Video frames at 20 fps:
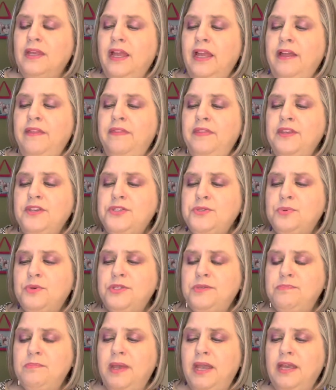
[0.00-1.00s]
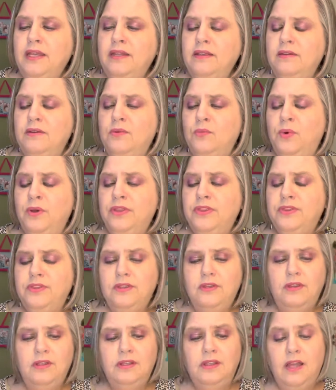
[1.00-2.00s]
And this was made with
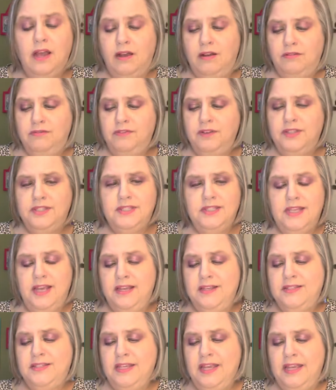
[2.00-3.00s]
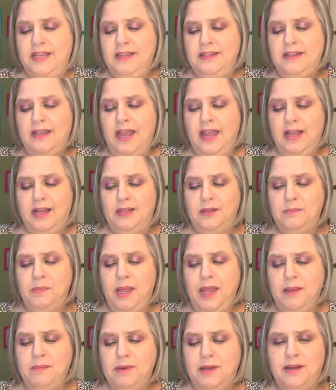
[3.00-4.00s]
love, it says, in
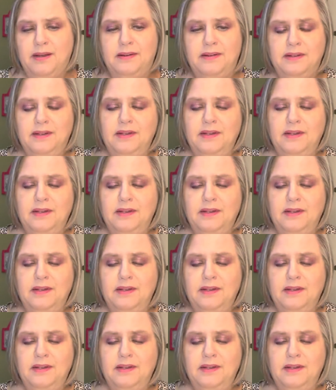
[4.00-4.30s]
Alabama.